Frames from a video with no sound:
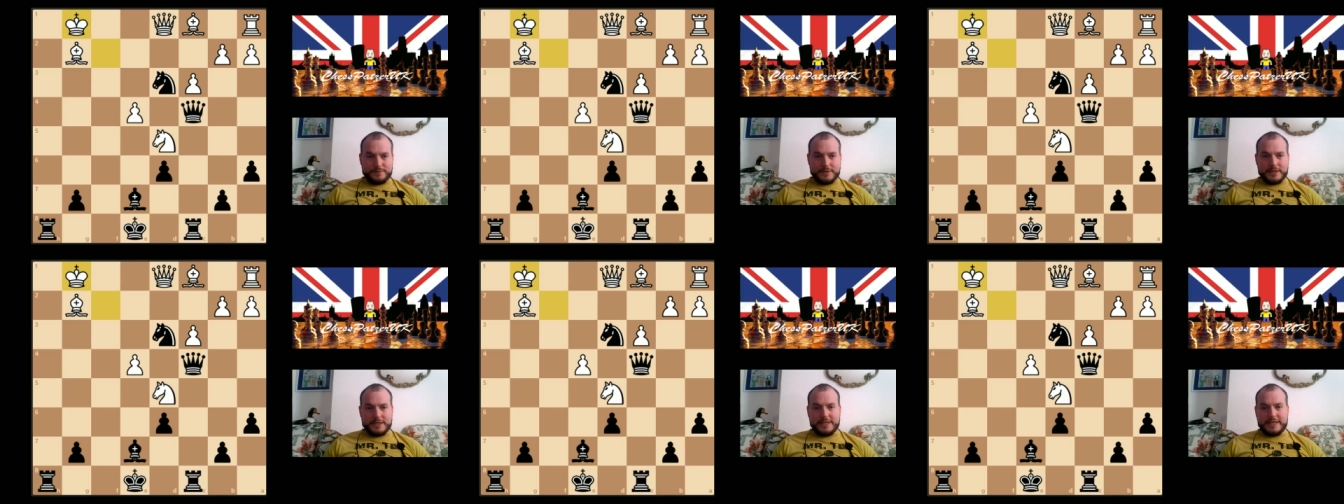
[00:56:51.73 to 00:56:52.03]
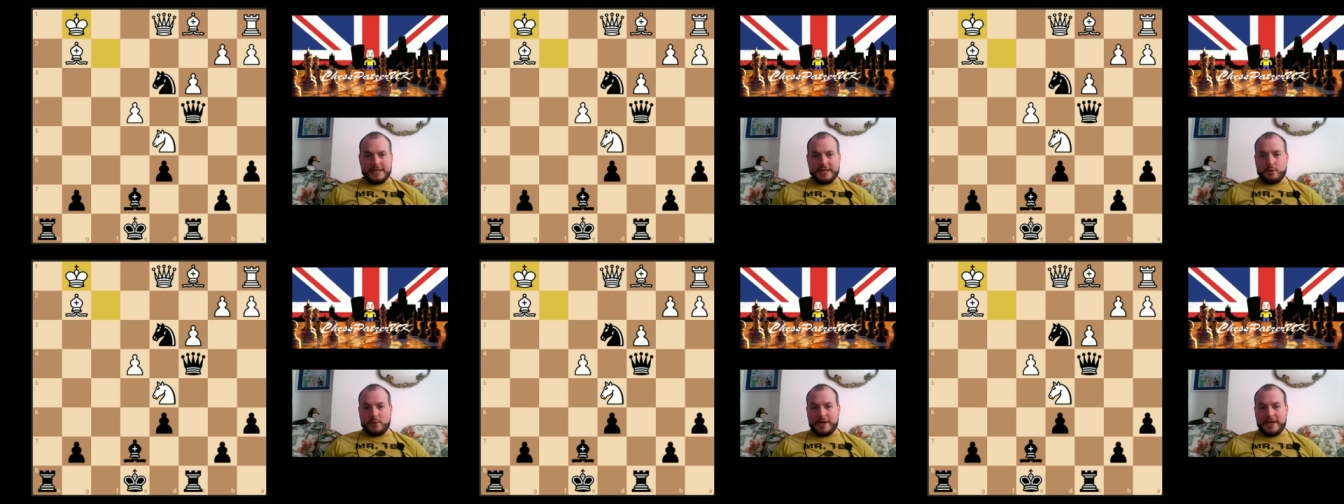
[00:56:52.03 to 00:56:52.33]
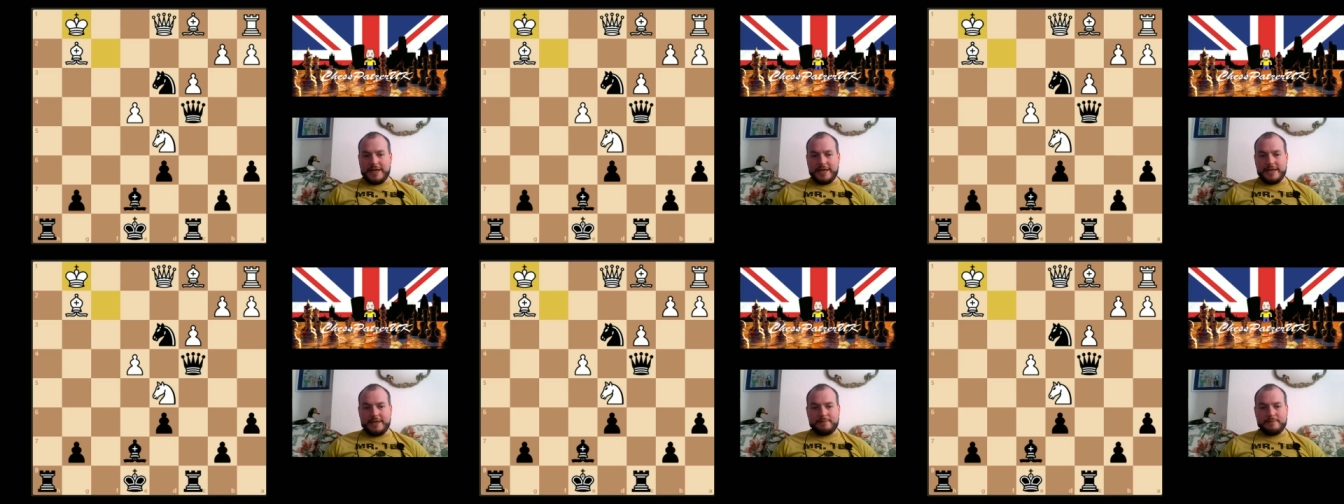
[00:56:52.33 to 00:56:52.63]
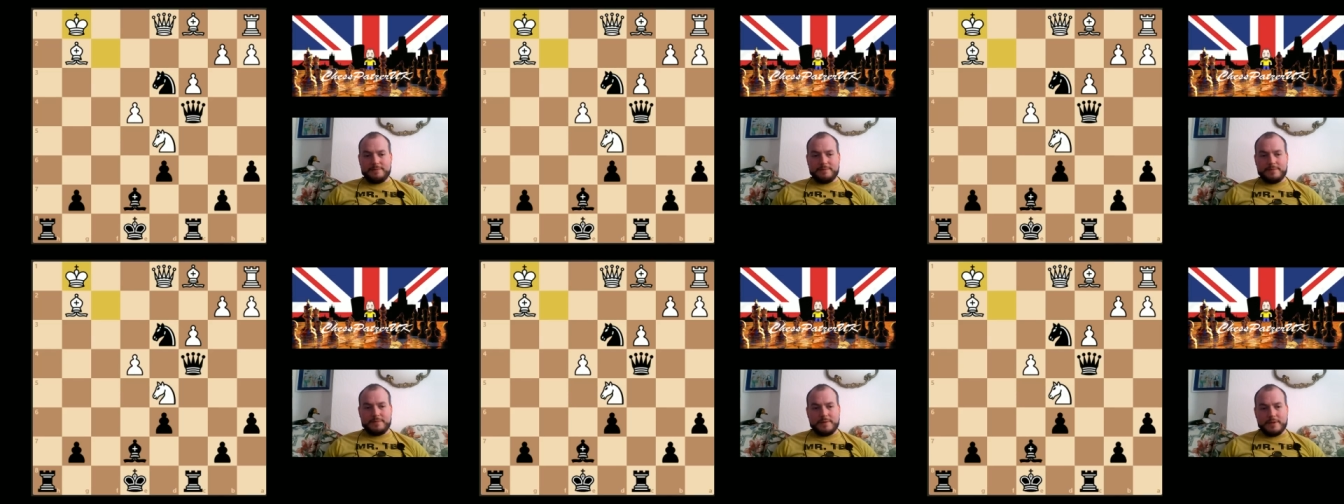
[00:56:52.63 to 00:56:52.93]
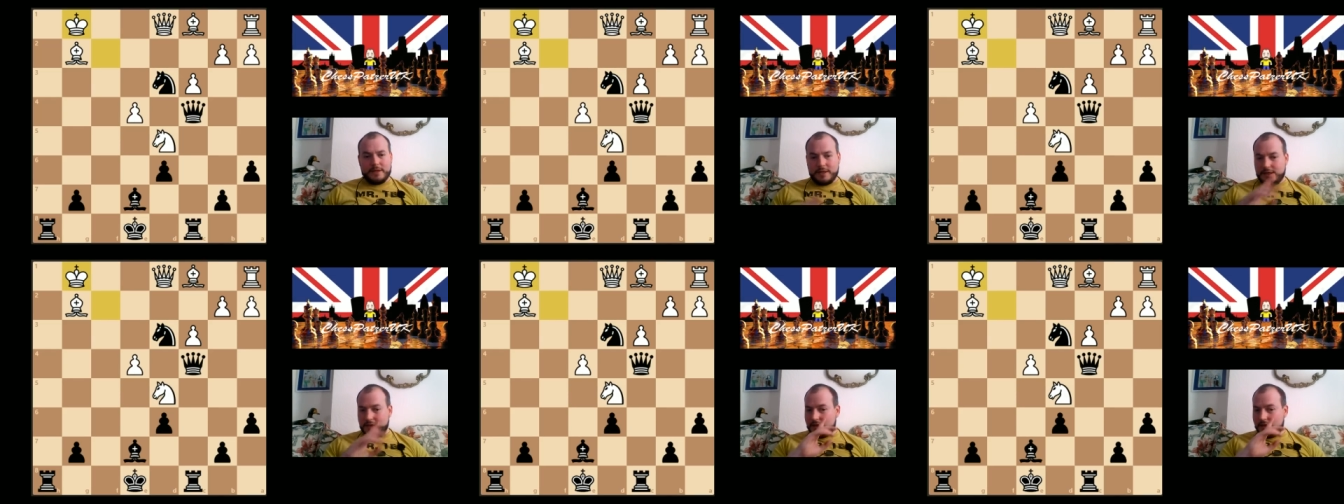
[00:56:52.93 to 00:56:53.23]
King away.
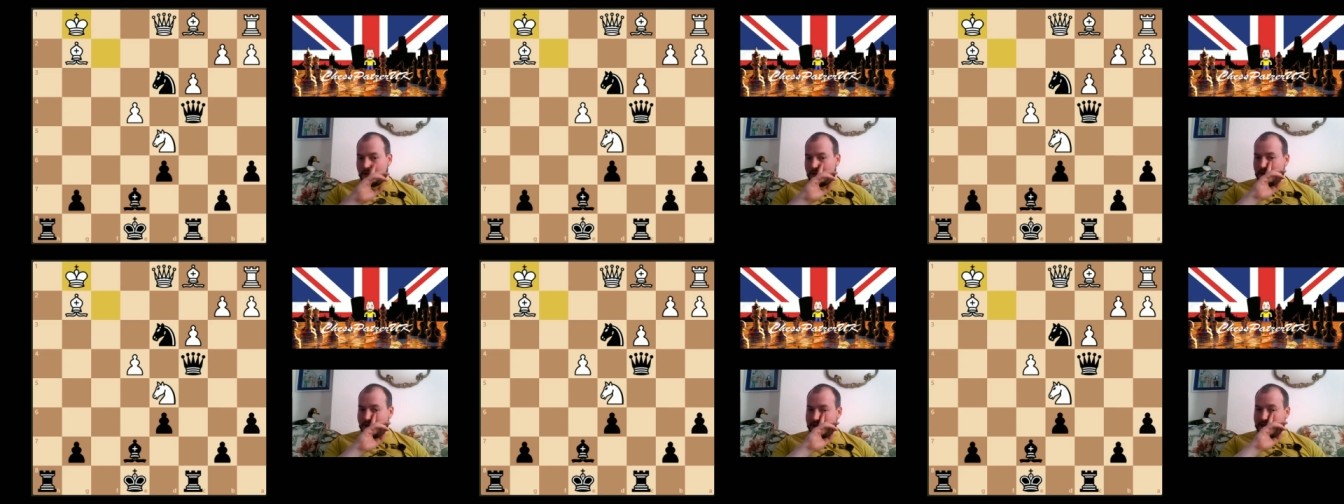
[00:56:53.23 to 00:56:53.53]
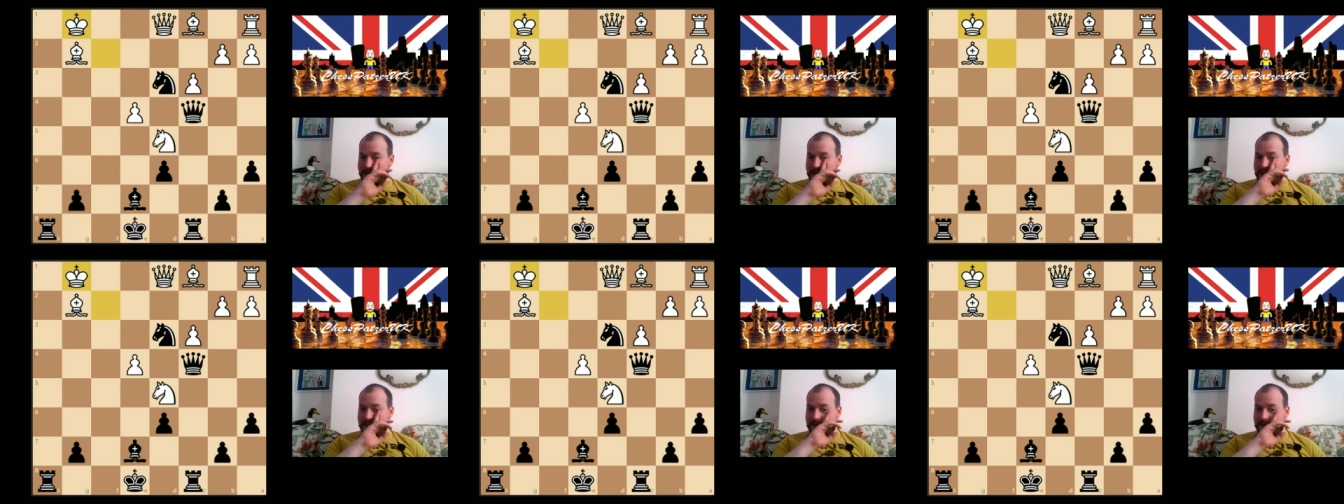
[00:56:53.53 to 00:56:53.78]
Okay,